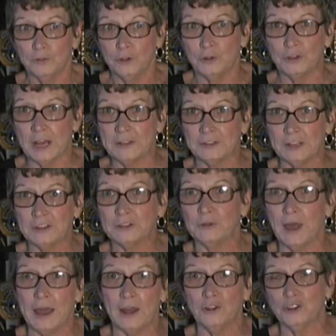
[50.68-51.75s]
You take this
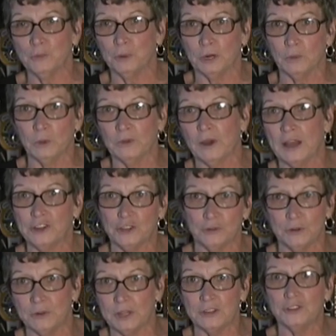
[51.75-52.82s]
glass, you put it with ice, you
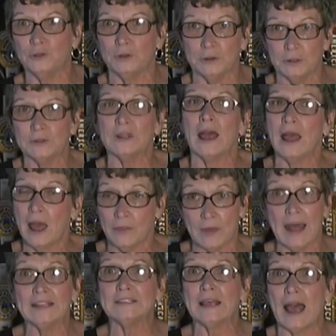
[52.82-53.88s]
do this, and
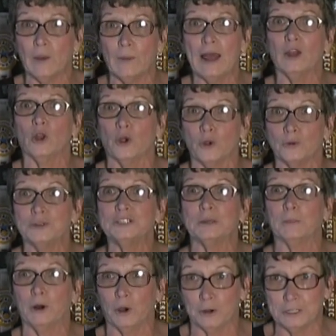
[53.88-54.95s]
that's how I learned to
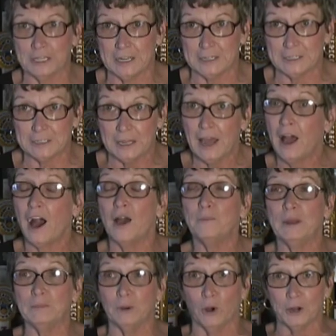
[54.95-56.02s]
bartend. I've
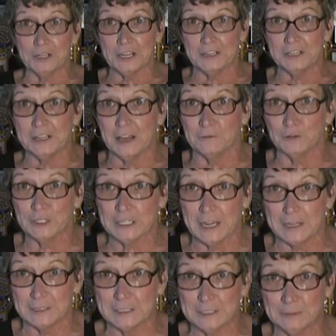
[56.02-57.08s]
been bartending ever
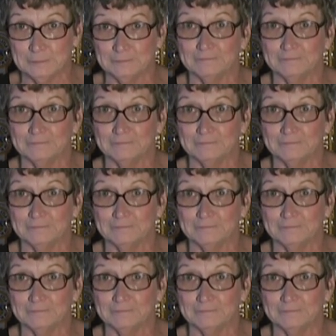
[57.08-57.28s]
since.